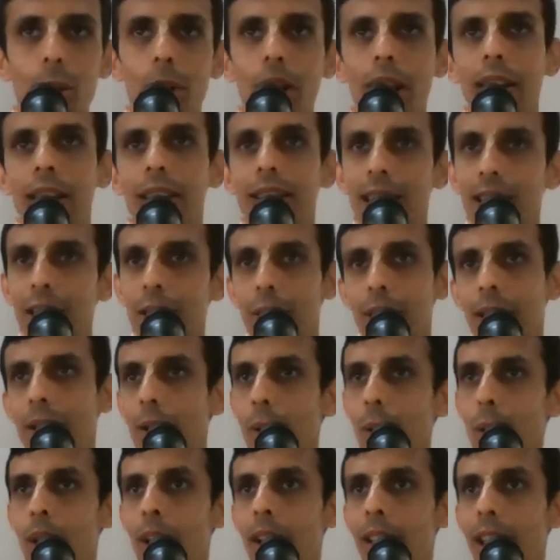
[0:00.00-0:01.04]
Drona. That's
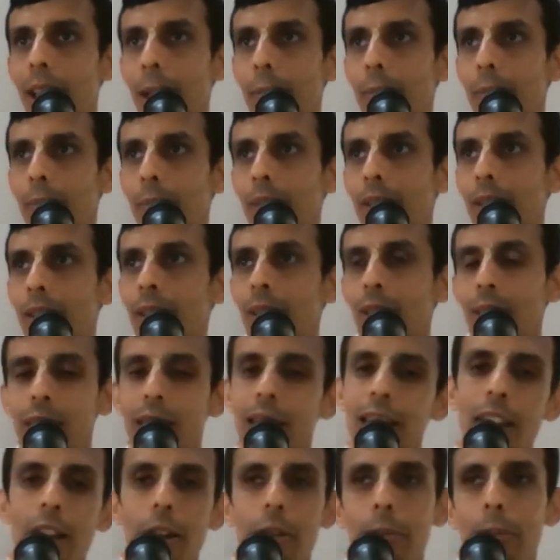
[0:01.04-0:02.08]
why Drona came.
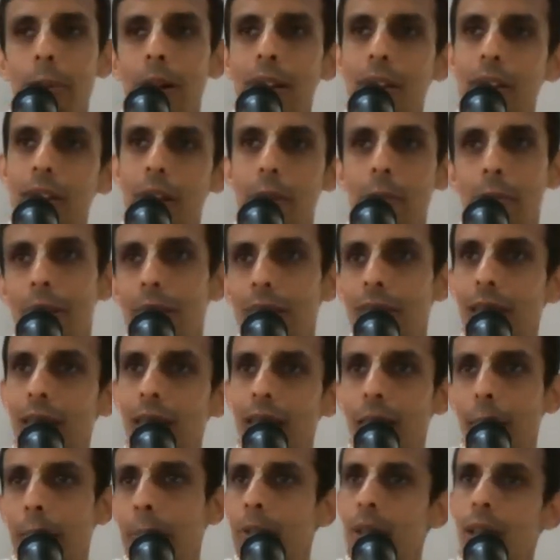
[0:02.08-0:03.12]
Anyhow, pastime is
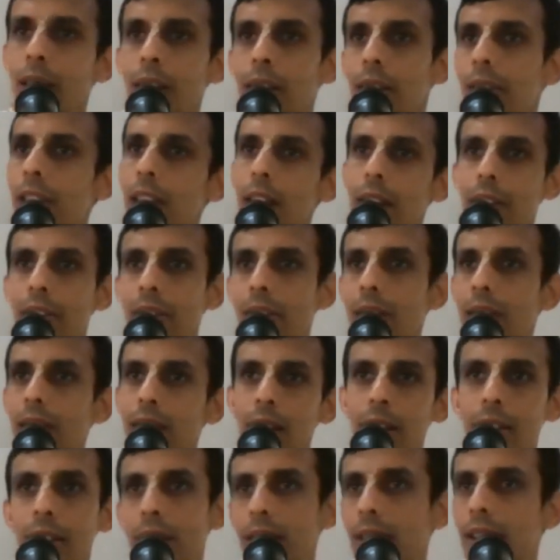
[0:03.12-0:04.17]
there. Apsara, they are
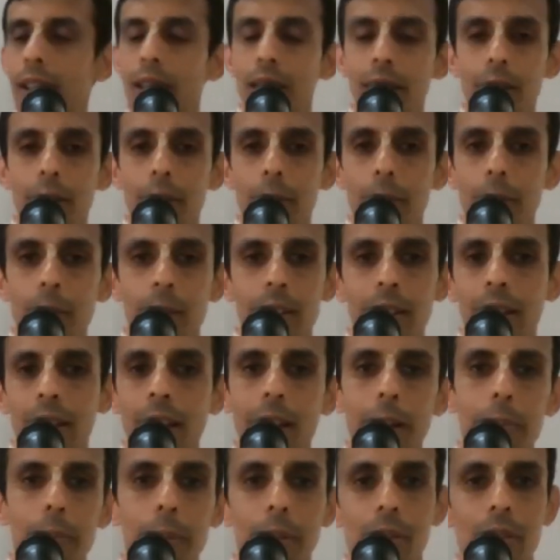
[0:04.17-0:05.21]
seeing and
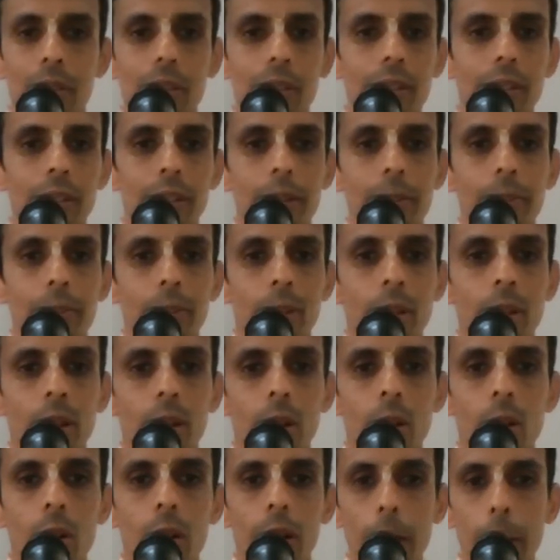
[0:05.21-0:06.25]
Patana happens.
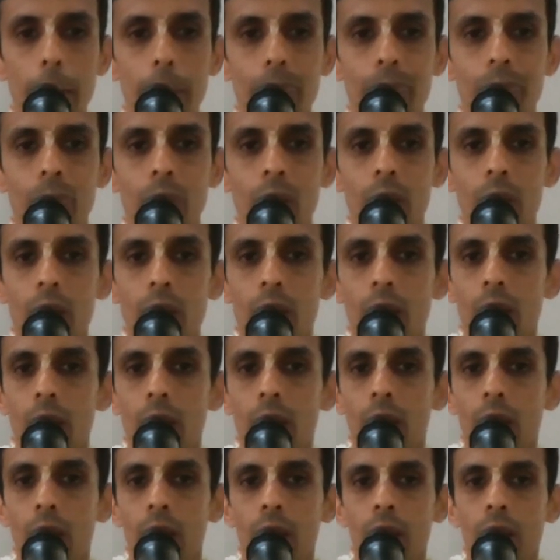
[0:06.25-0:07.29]
Okay.
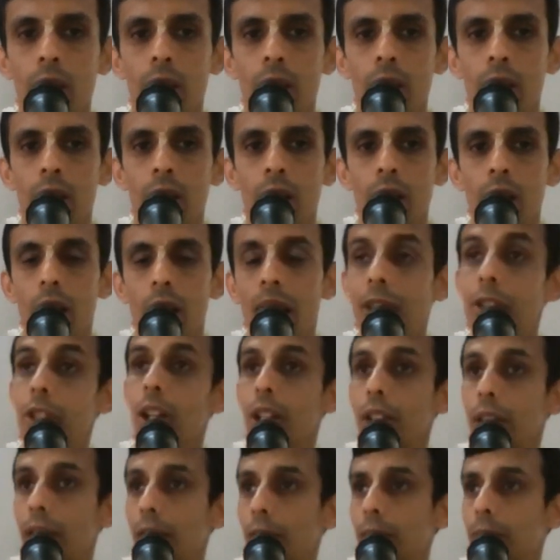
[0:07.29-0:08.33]

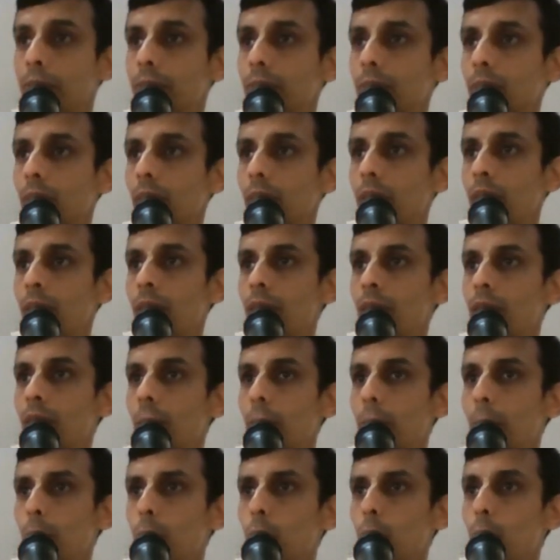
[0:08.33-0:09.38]
Acharya. He
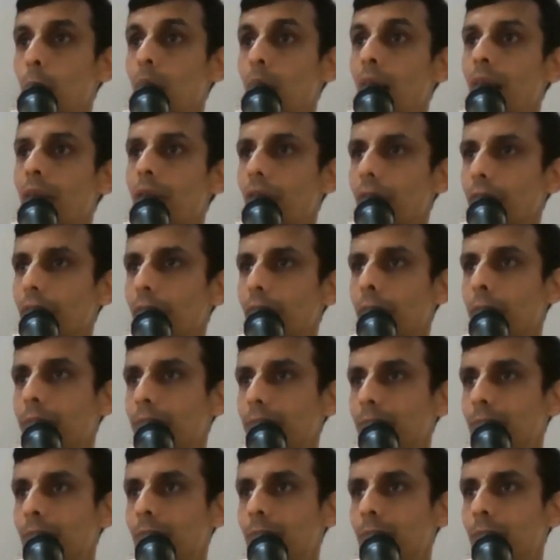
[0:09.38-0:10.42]
is supposed to be Acharya.
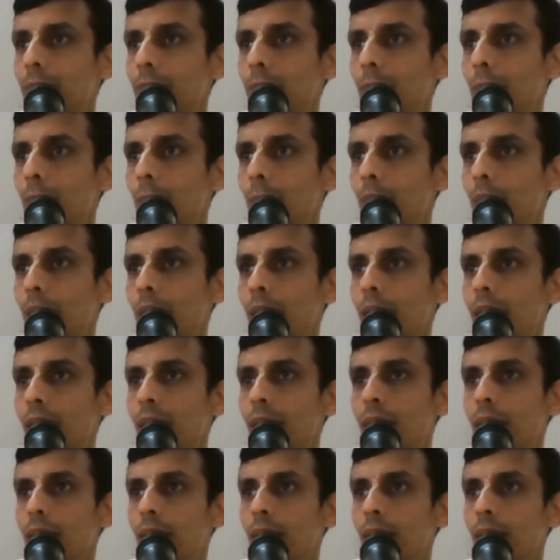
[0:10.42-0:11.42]
Okay.